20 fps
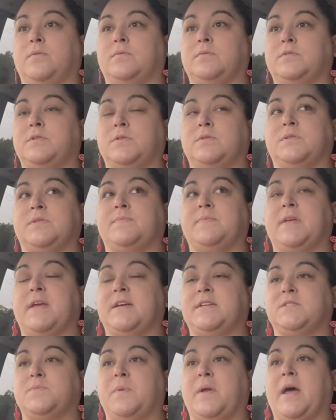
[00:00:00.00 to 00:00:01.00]
do some
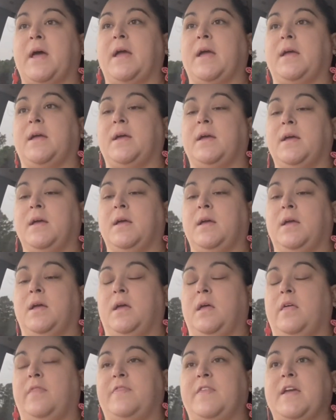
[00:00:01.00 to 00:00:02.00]
things, but I
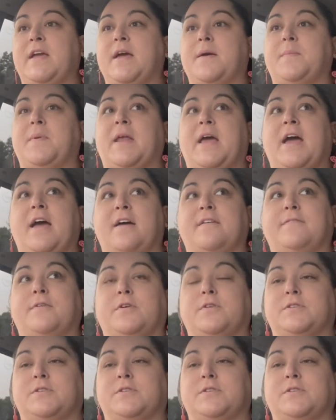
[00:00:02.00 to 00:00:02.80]
think I'm going to have her